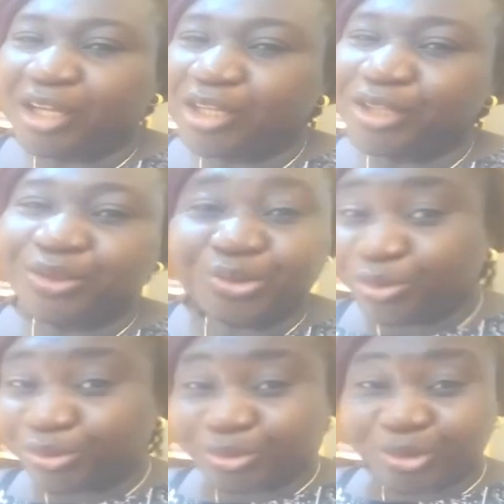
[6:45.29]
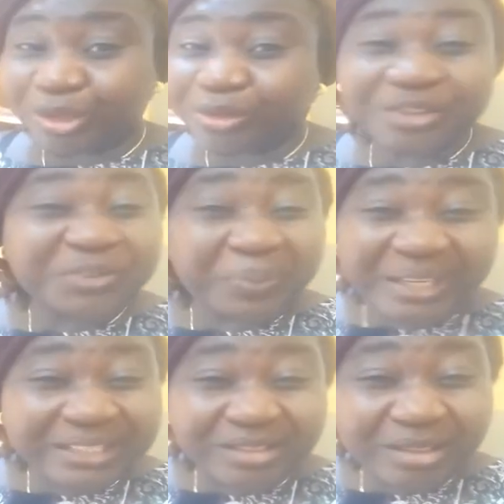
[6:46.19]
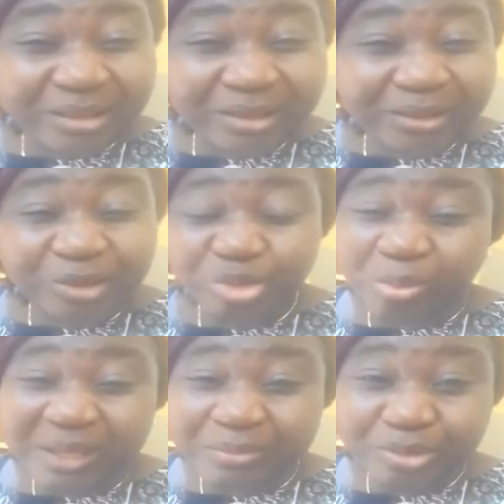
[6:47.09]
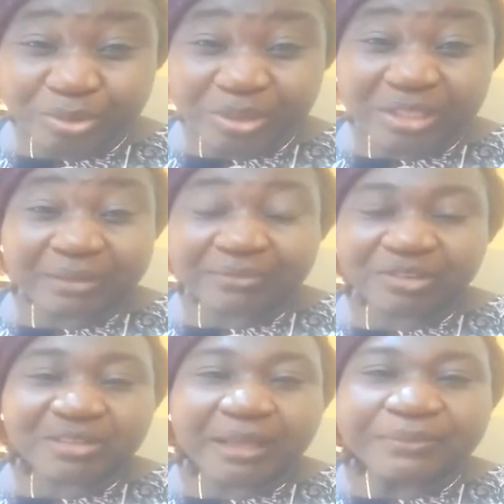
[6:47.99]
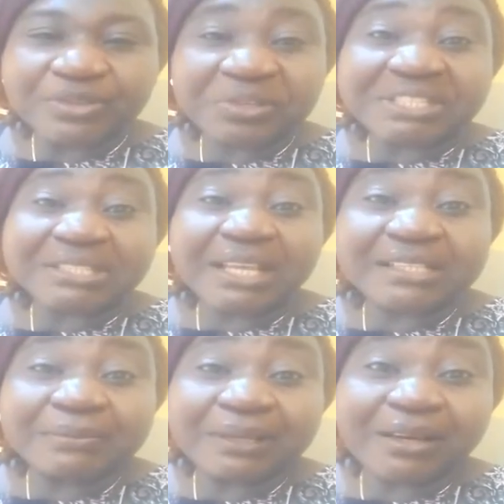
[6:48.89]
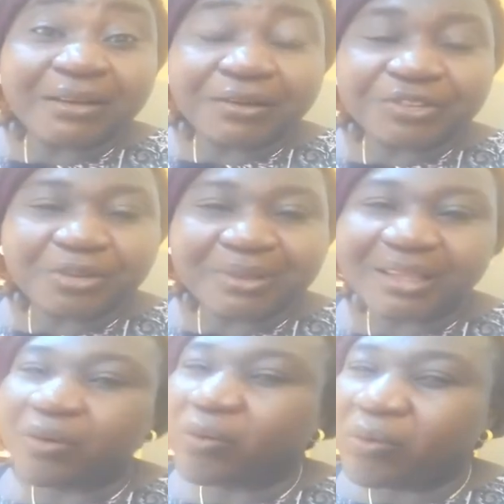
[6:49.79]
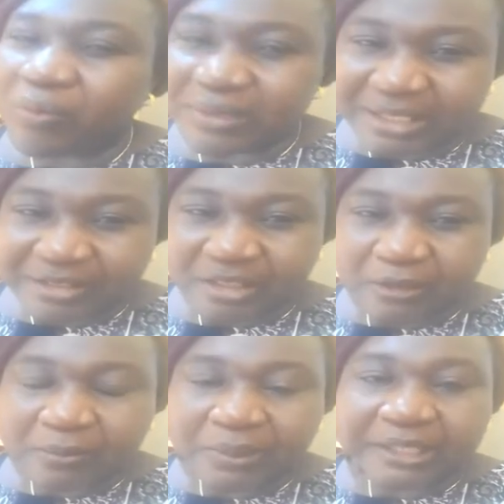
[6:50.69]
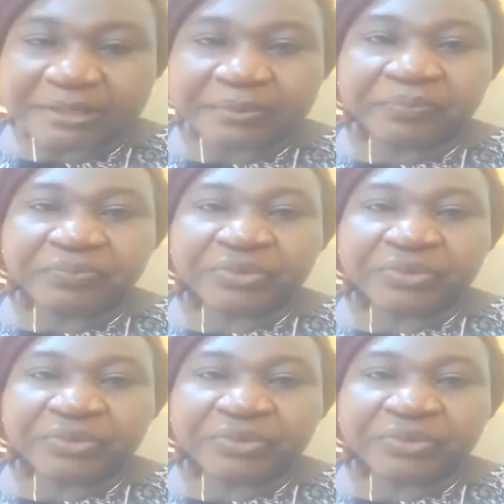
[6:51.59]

And you too, you're just managing customer Abisoye. Customer Abisoye is that typical customer that always has a complaint.